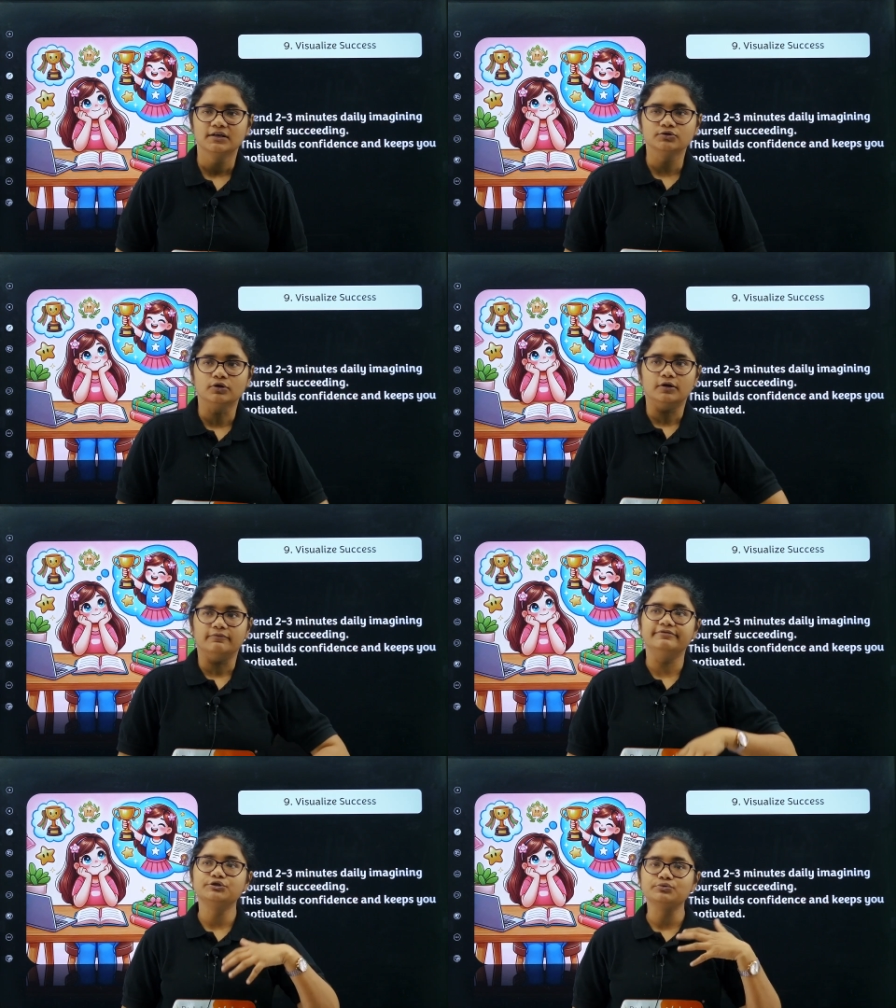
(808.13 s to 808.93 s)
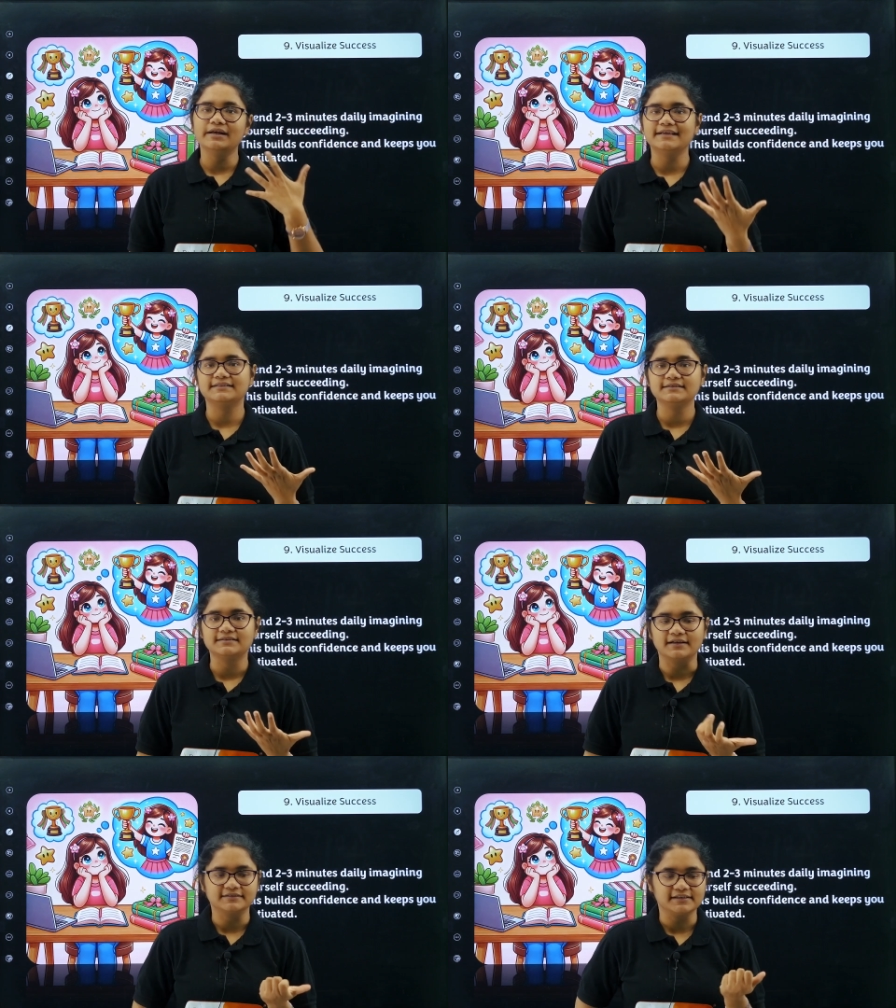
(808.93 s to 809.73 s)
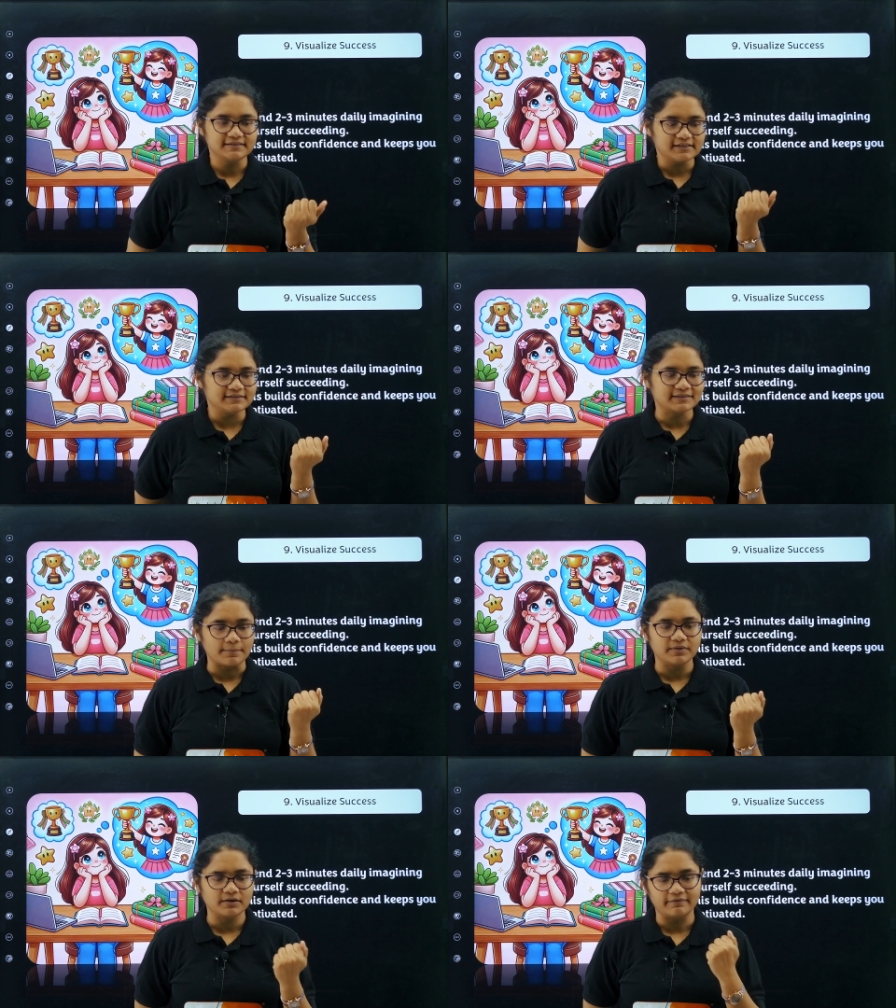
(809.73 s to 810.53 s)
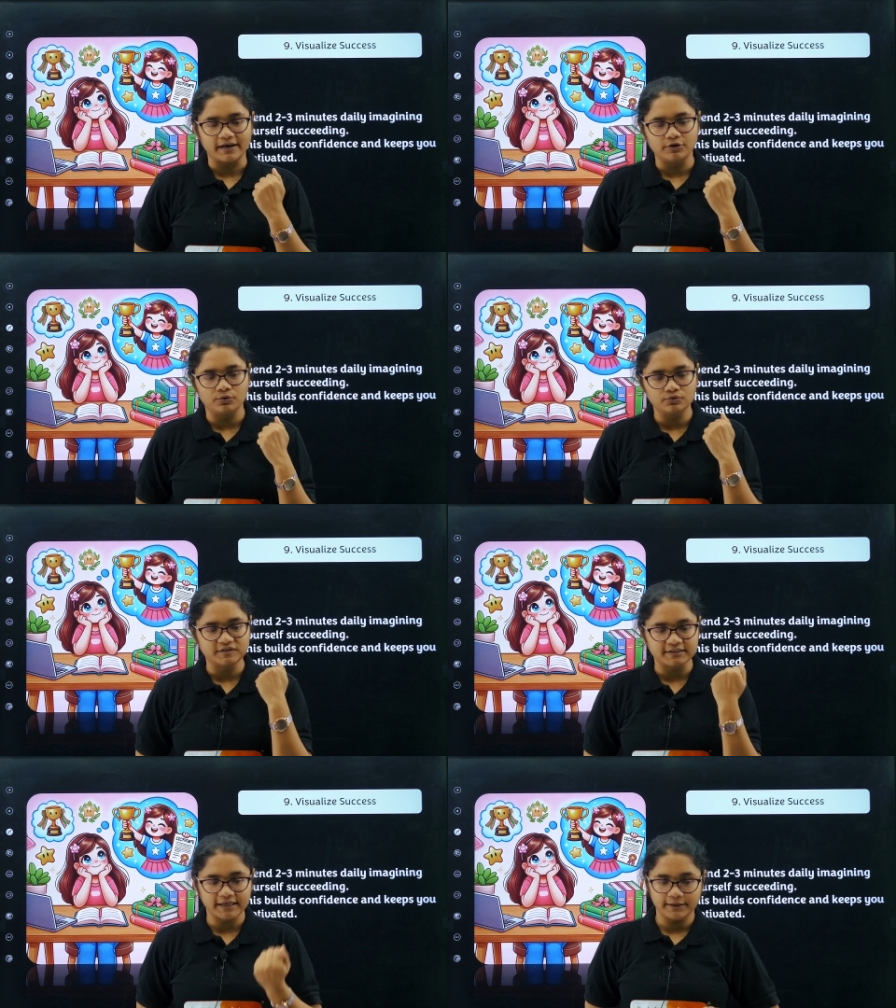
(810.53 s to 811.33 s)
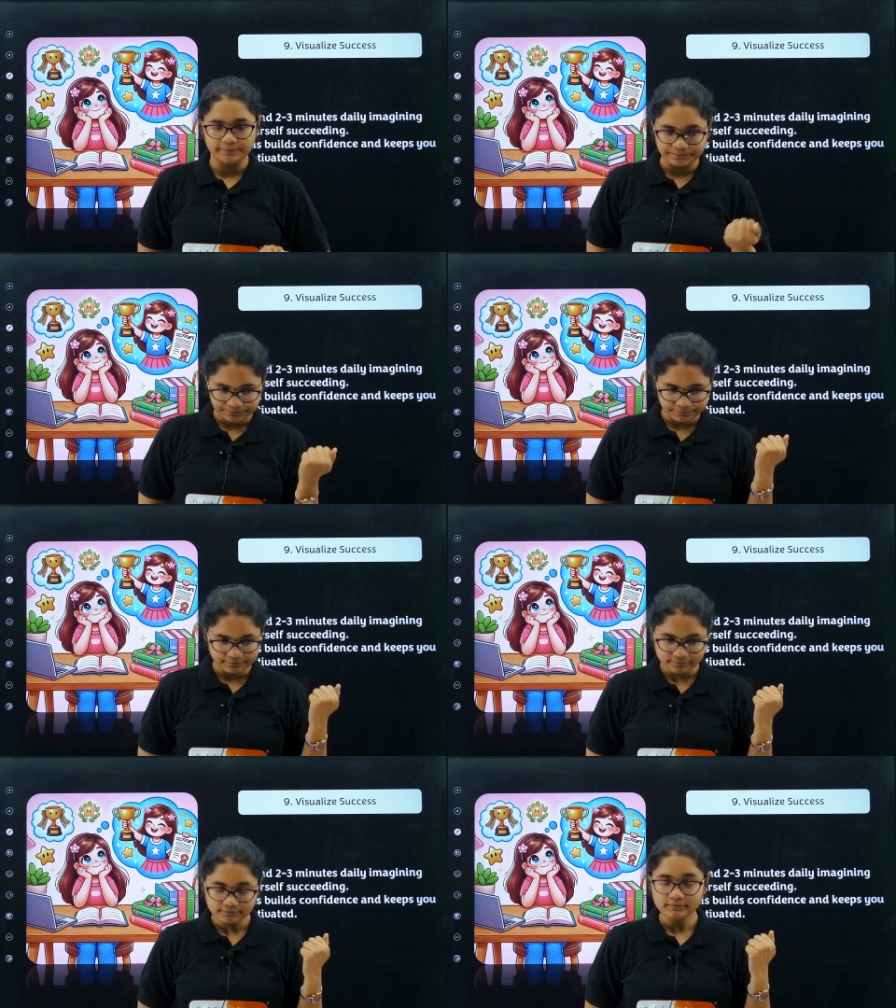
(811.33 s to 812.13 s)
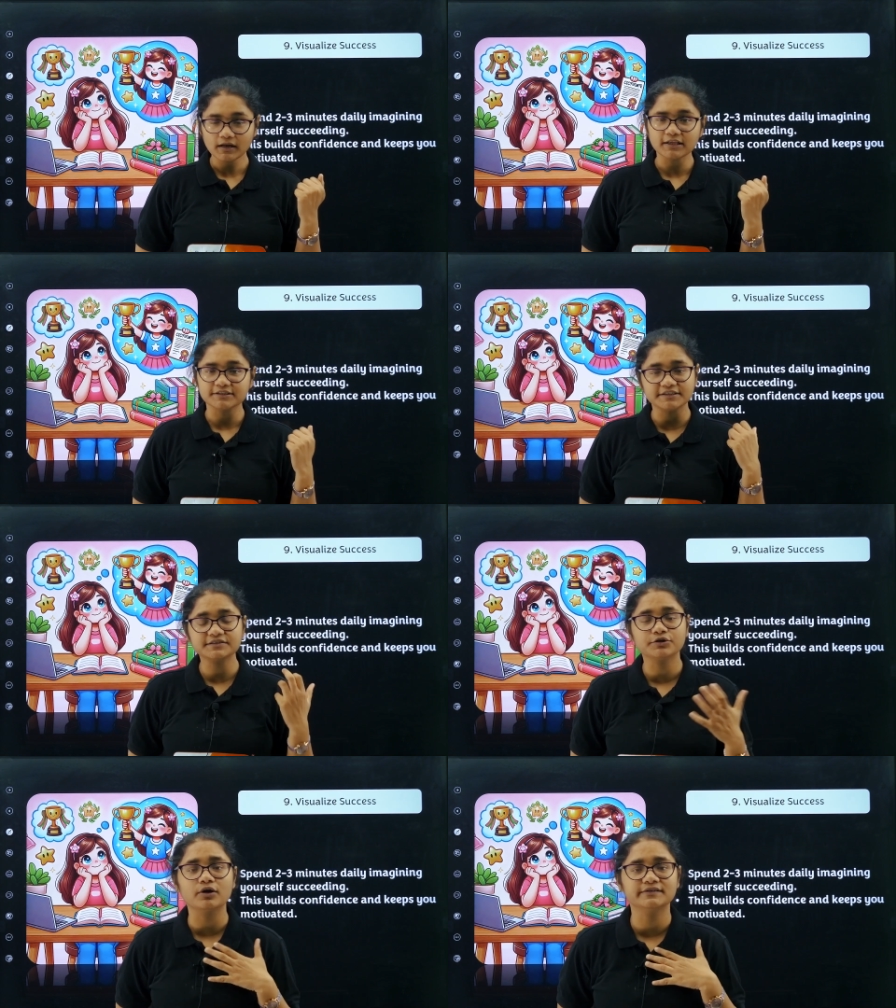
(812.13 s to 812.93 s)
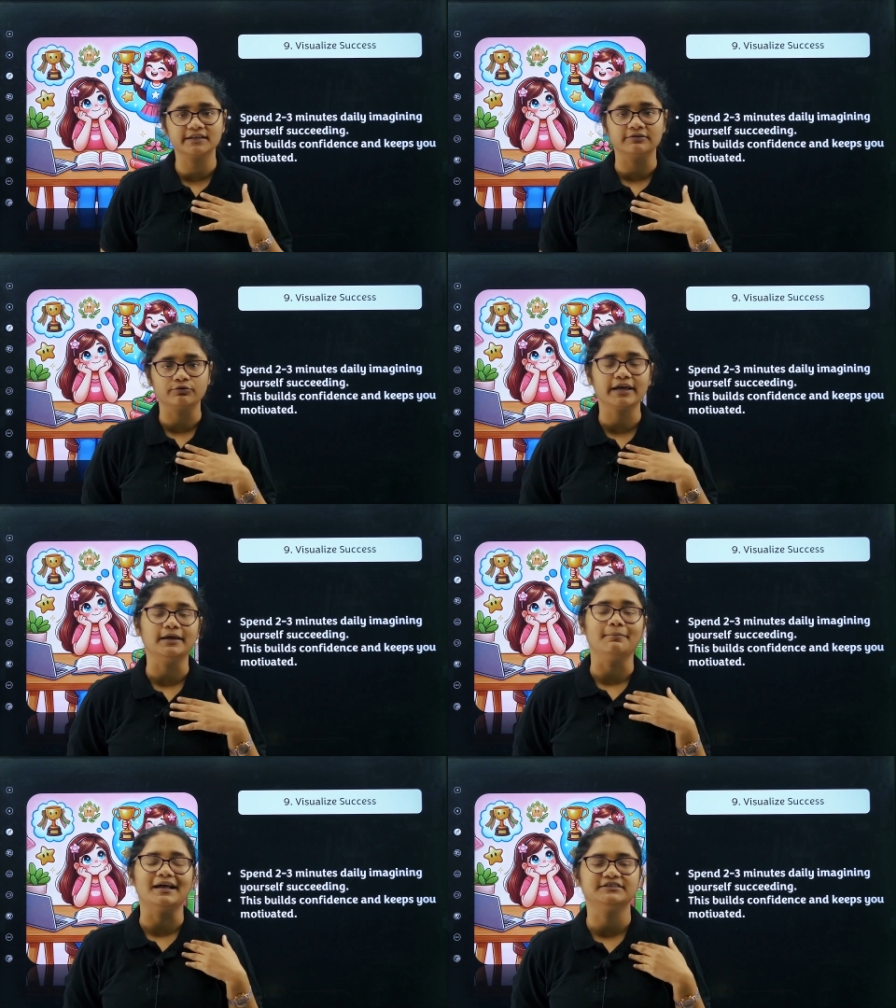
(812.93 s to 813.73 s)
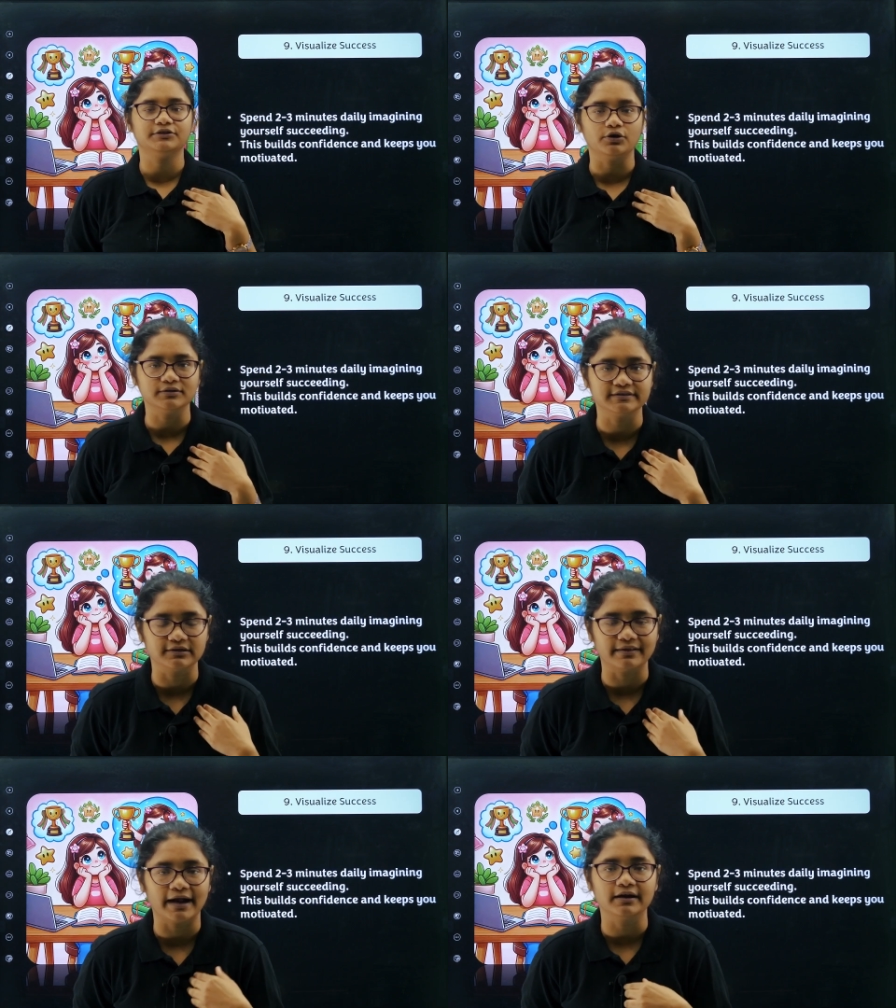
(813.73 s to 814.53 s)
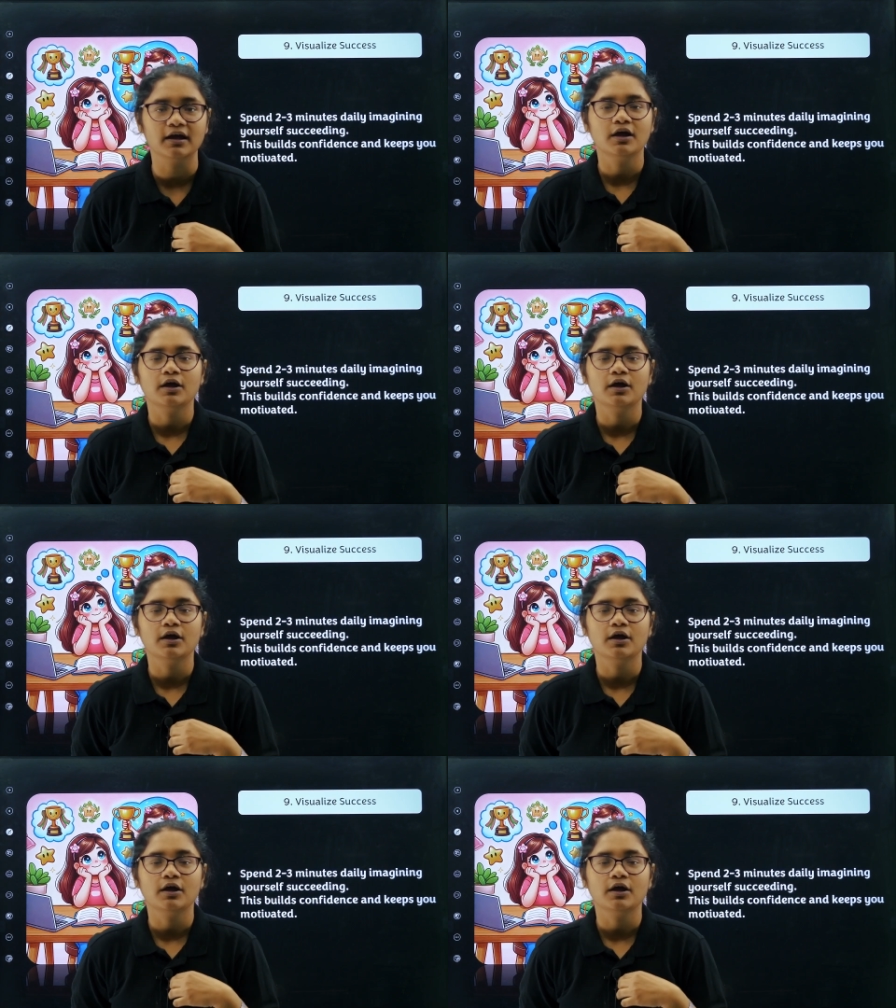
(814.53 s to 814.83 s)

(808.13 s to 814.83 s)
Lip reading: So visualizing success is something when you see just yourself, okay, imagine yourself that